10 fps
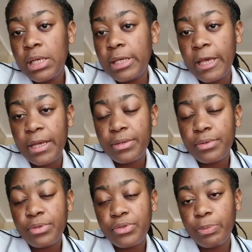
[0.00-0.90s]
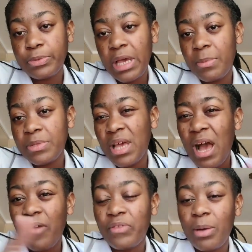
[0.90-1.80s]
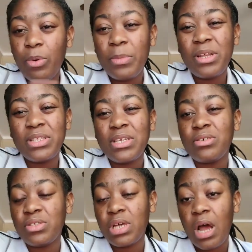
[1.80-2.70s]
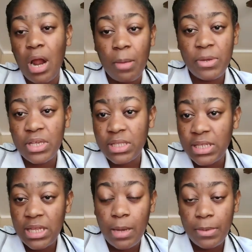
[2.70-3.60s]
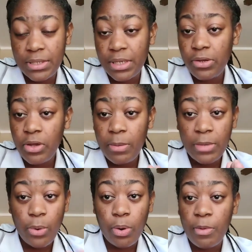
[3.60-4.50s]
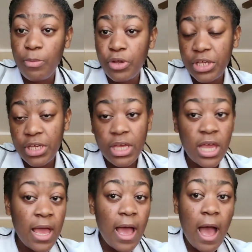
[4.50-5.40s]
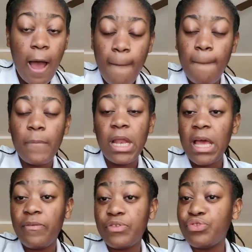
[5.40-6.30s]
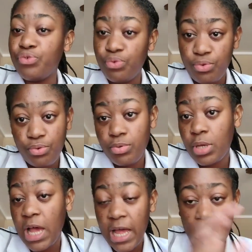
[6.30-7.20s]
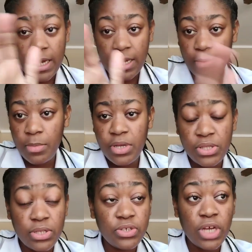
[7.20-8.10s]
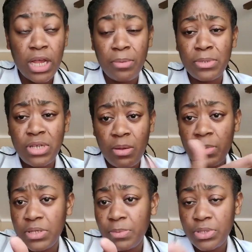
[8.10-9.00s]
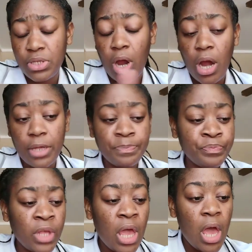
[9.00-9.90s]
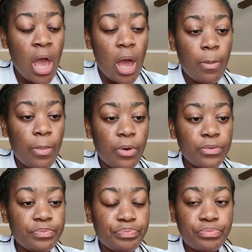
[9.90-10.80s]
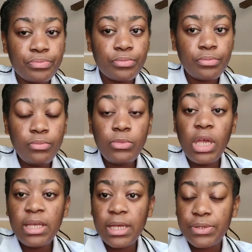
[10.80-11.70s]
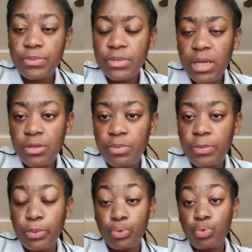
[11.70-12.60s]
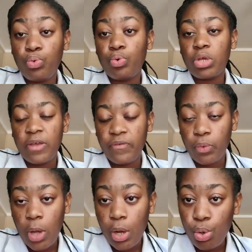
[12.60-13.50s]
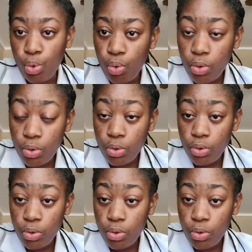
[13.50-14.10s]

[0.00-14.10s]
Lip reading: yeah, sometimes you have that, but me not take nothing to heart. Me just do it and I say, yeah, me I work my money, my life is good, and me just not try my best to take the heart. But yeah, sometimes people do give you a look,